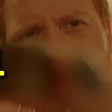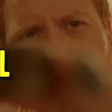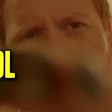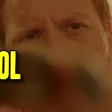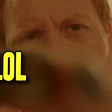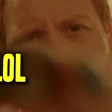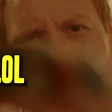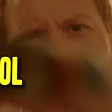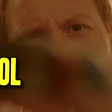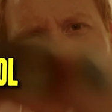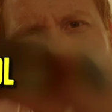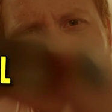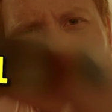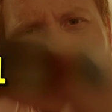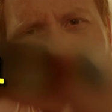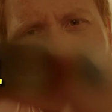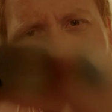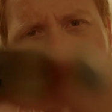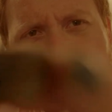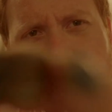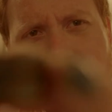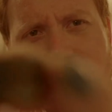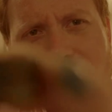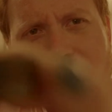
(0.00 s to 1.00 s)

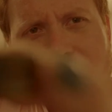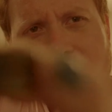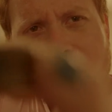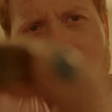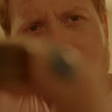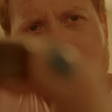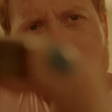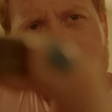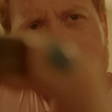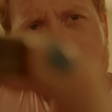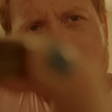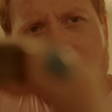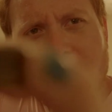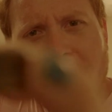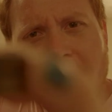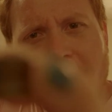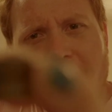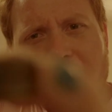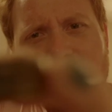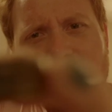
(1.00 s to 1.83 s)
promists and